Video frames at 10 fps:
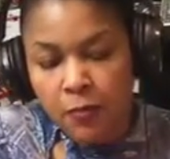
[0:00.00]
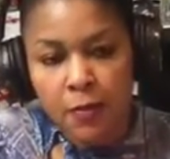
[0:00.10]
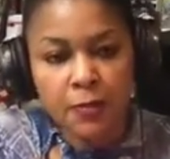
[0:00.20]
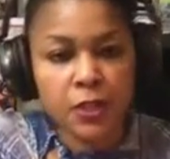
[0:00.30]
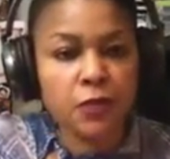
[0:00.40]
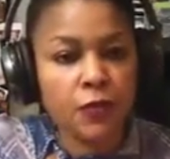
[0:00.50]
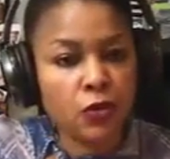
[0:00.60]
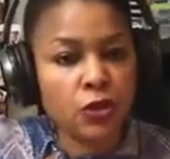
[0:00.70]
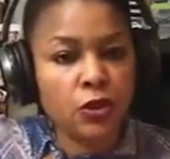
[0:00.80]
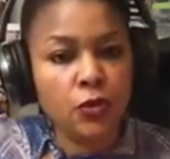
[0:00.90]
maybe a
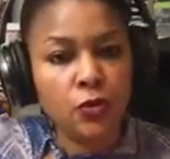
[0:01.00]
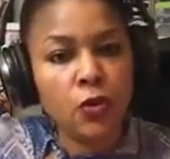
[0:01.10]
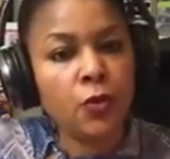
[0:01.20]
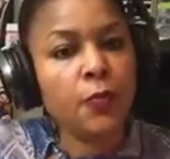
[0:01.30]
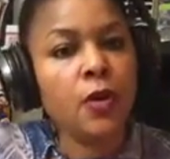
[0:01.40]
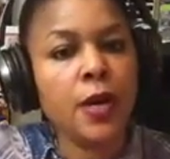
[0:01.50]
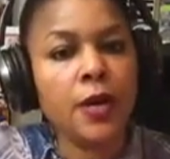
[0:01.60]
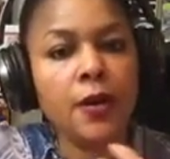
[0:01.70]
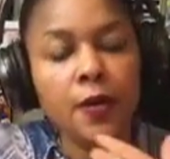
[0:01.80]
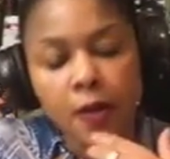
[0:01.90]
devotional or
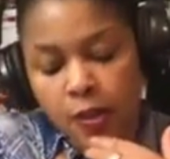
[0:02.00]
prayer.